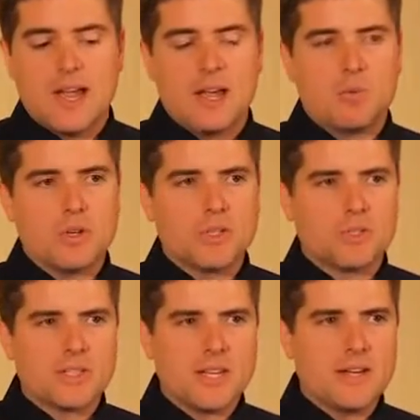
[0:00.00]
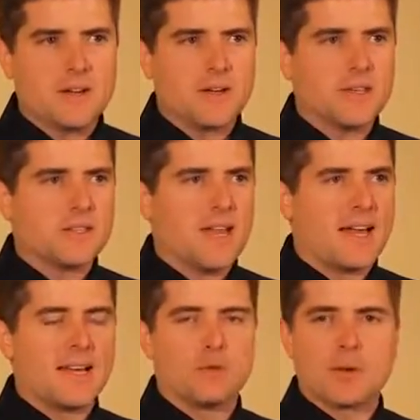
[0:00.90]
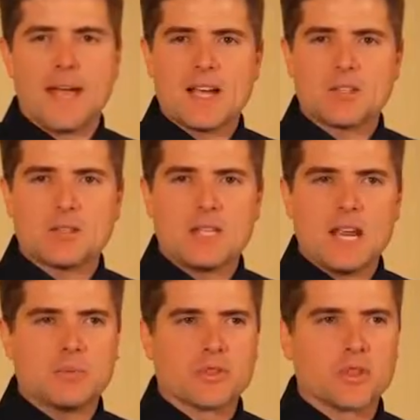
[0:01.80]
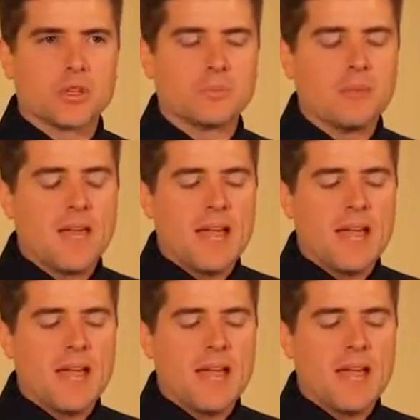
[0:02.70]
And what you'll see here is that it reacts with the table sugar,